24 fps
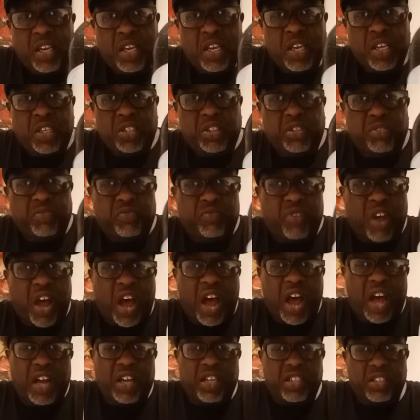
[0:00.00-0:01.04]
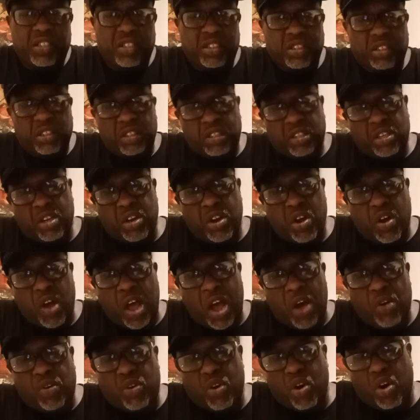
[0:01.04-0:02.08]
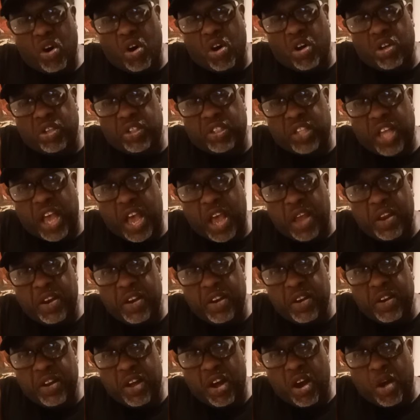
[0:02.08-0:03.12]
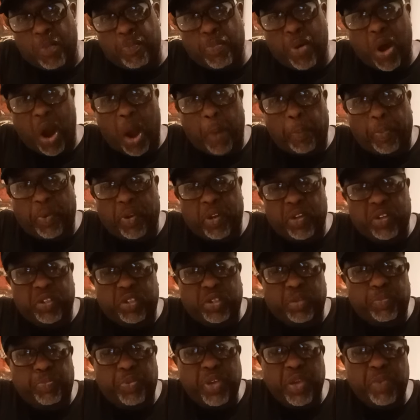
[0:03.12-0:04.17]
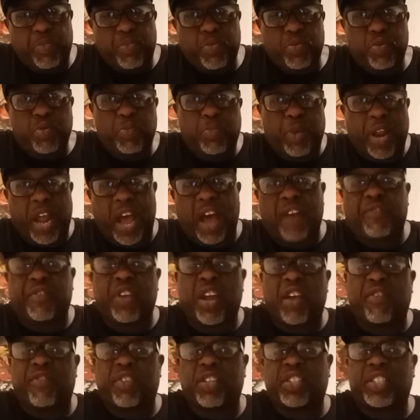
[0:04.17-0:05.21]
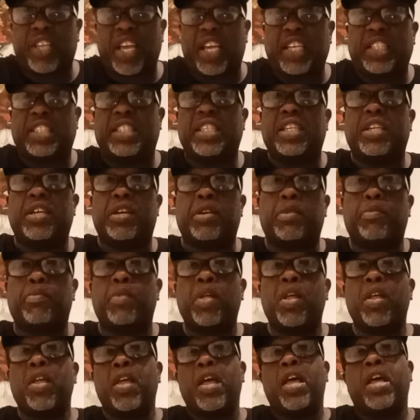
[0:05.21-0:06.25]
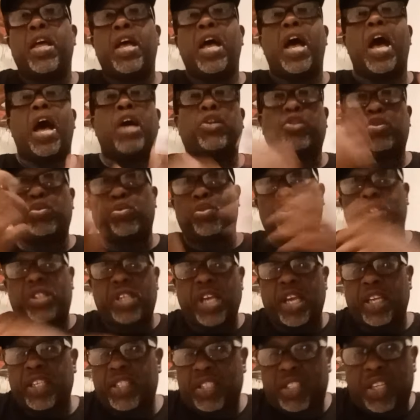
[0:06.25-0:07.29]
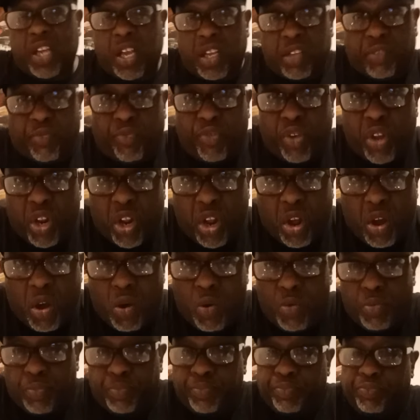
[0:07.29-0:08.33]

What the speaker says: Ciroc, alcohols that are popular to people, but I've never tasted them. I'll do a taste test video.